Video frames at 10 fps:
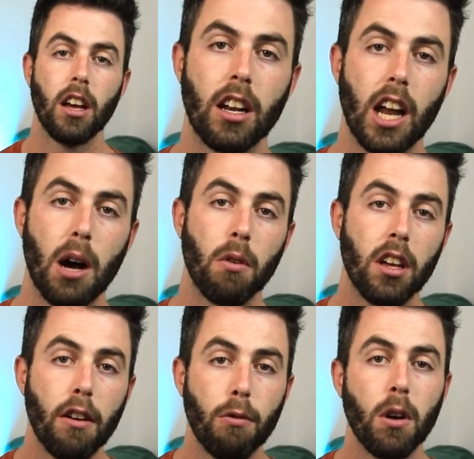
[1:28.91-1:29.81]
Now,
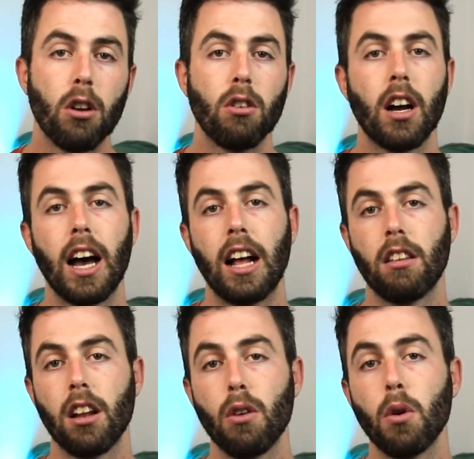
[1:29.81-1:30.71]
if we look
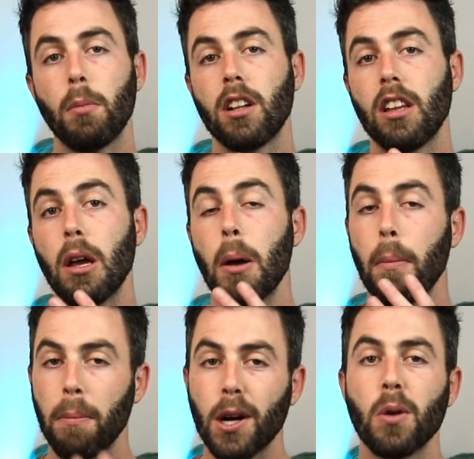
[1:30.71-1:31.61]
at lower body
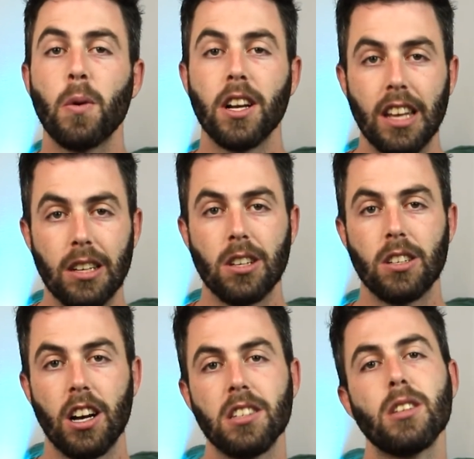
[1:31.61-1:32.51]
bodyweight
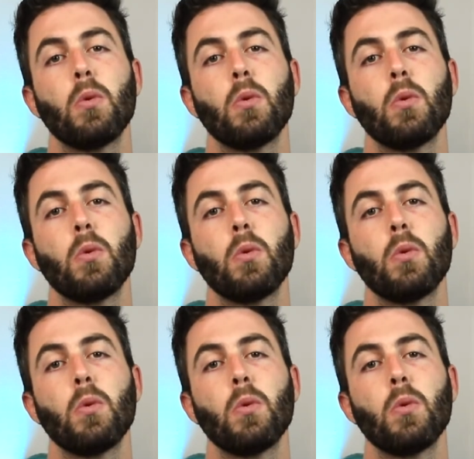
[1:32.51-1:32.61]
exercises,